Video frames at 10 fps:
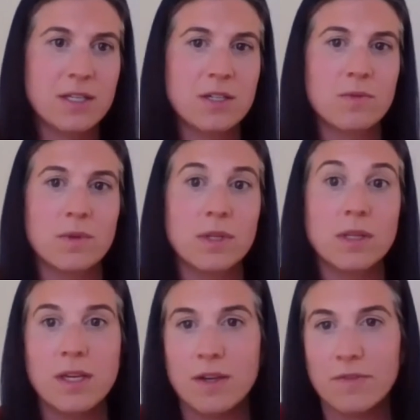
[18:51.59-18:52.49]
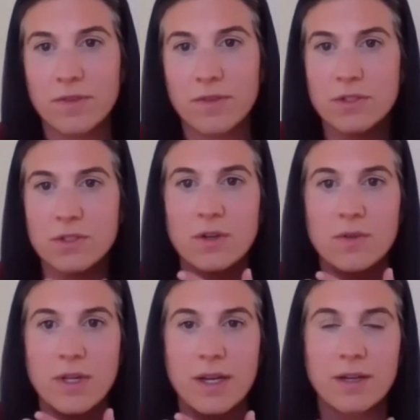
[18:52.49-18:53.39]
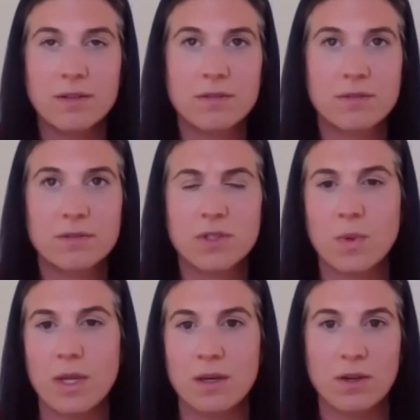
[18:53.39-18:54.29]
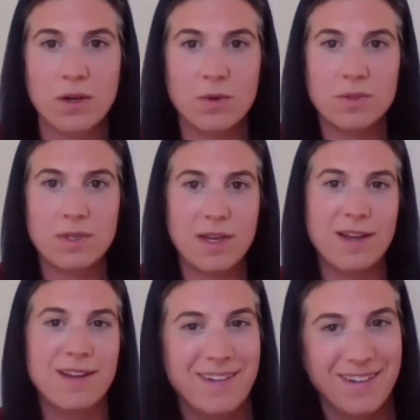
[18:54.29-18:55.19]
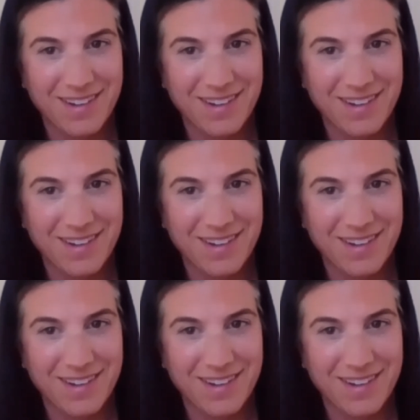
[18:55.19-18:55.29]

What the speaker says: Such a relief and so like sweet and cozy.